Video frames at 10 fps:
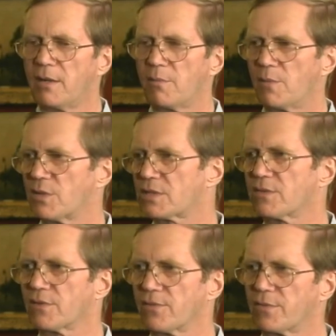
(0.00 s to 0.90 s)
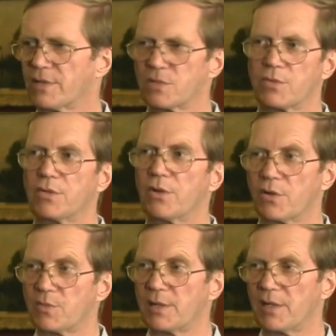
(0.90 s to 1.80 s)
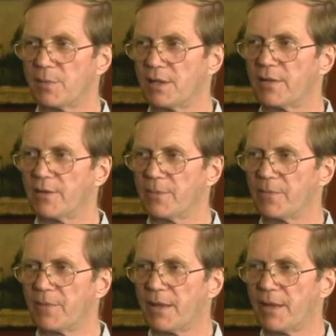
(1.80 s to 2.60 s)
most of her friends would not be coming home.